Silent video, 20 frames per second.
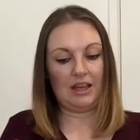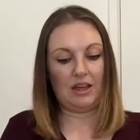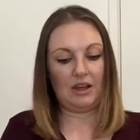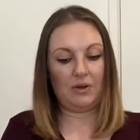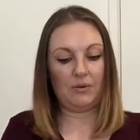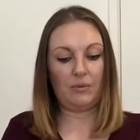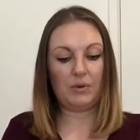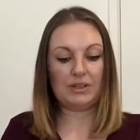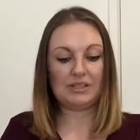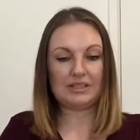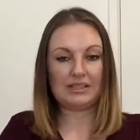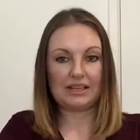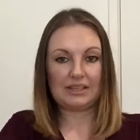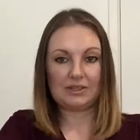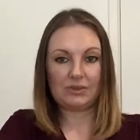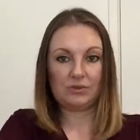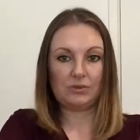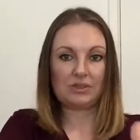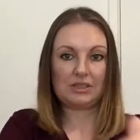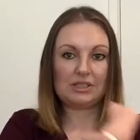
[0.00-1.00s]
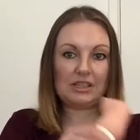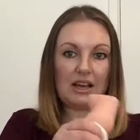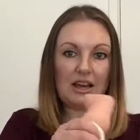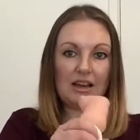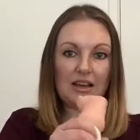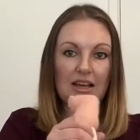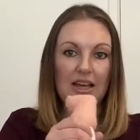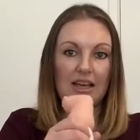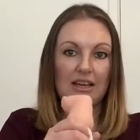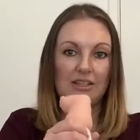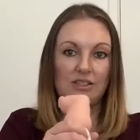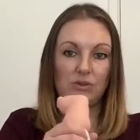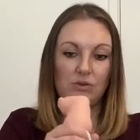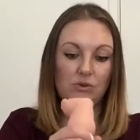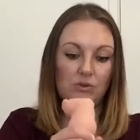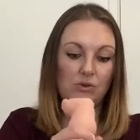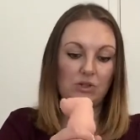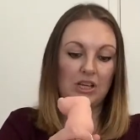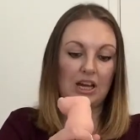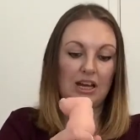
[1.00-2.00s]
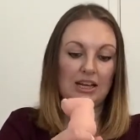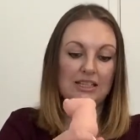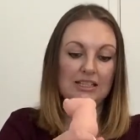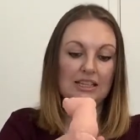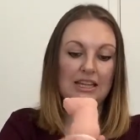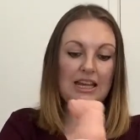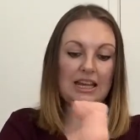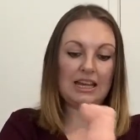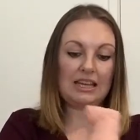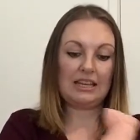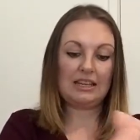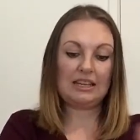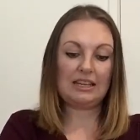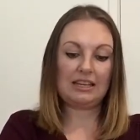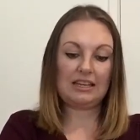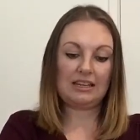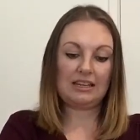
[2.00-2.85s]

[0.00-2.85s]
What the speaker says: And once that's all snug and it's all tucked in,